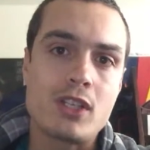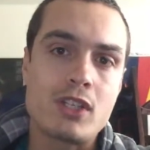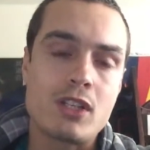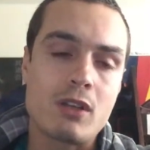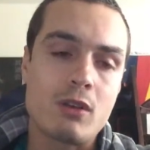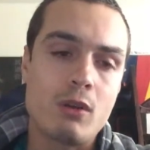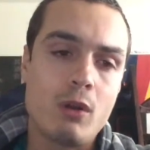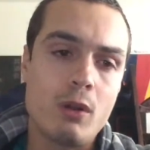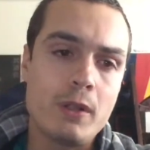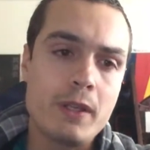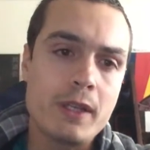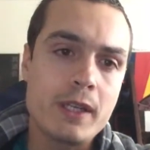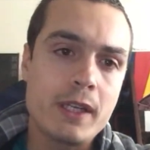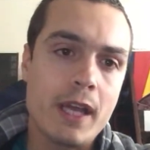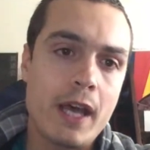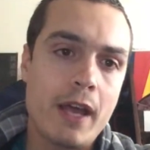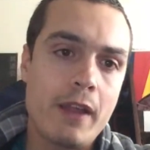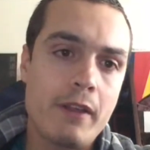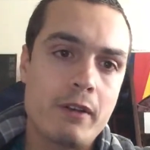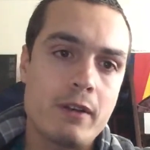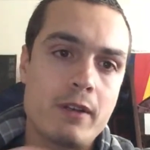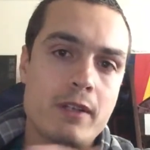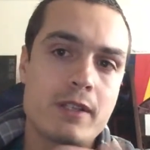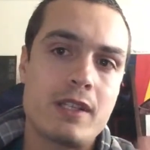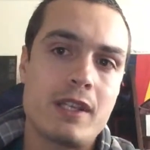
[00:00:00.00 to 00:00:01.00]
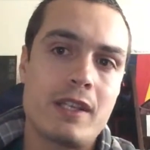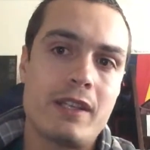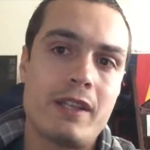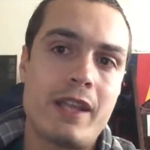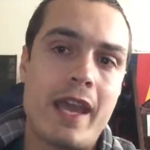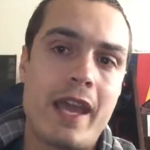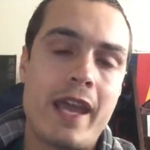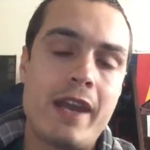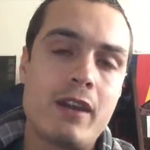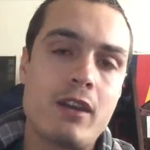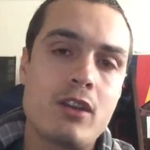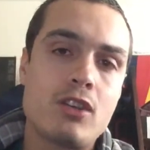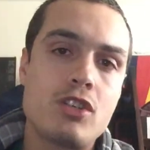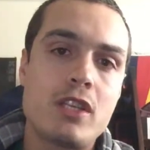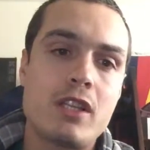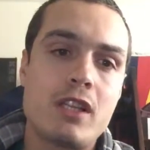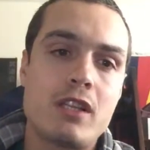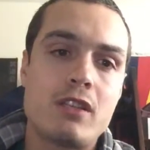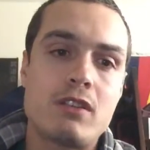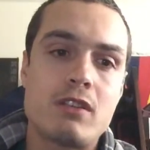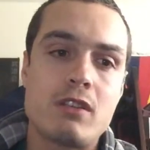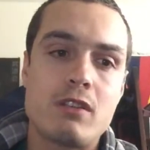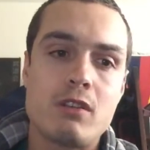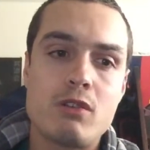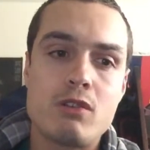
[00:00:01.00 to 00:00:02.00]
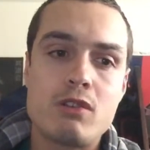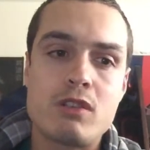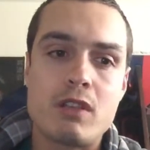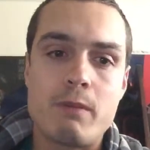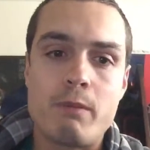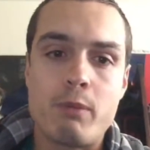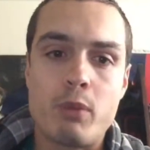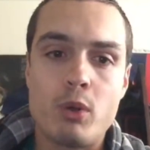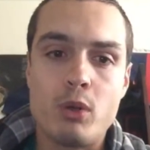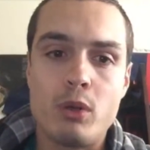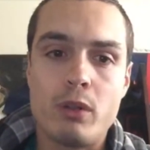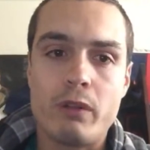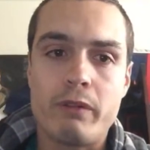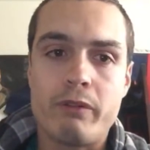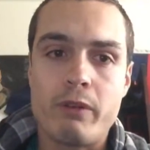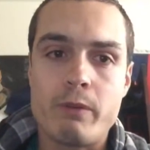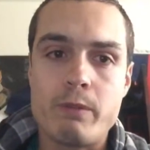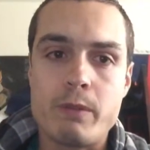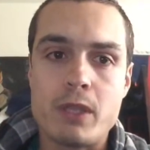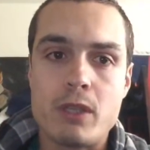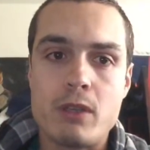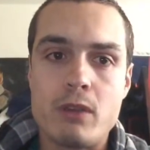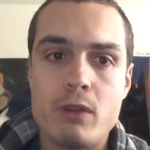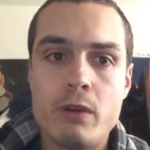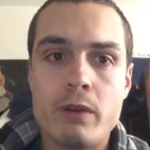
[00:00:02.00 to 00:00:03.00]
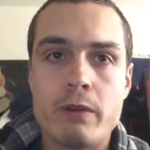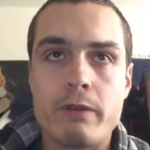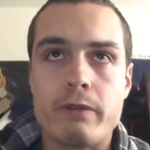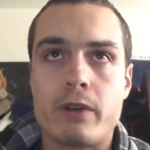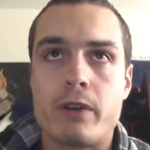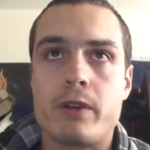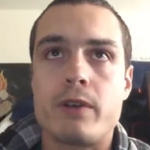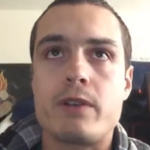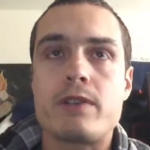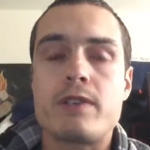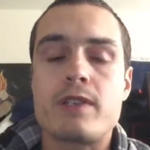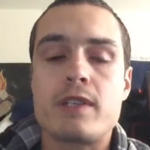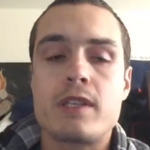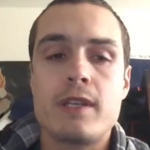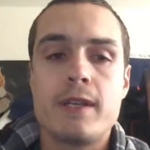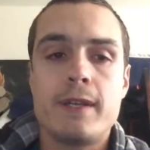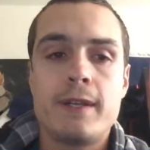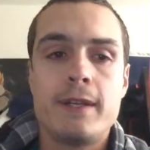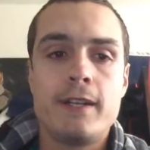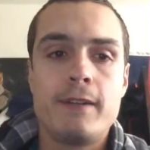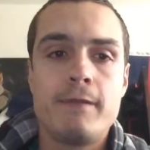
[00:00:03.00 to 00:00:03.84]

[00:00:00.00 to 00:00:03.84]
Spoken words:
the golden color is the energy that's used and pulled from the universe.